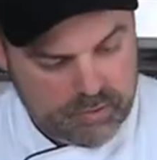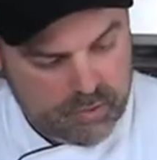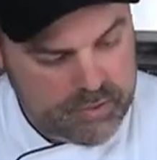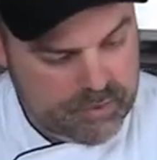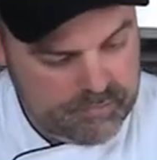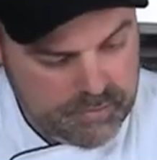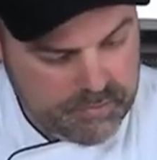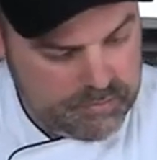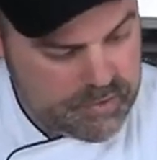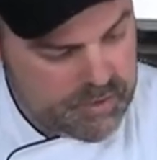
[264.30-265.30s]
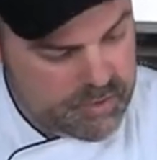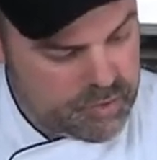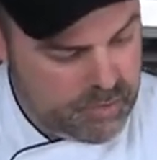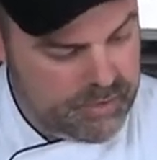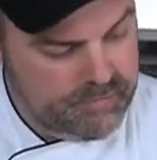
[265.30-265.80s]
told you, 50%,
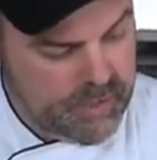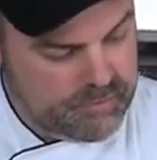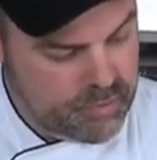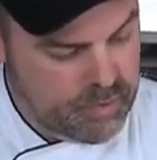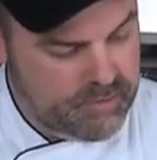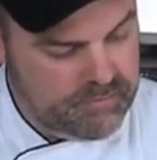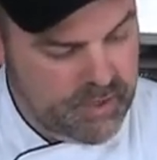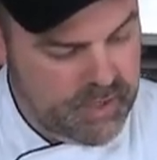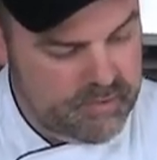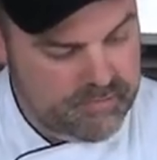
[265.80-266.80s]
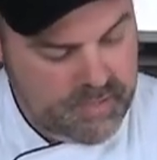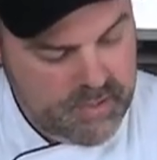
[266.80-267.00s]
25-25.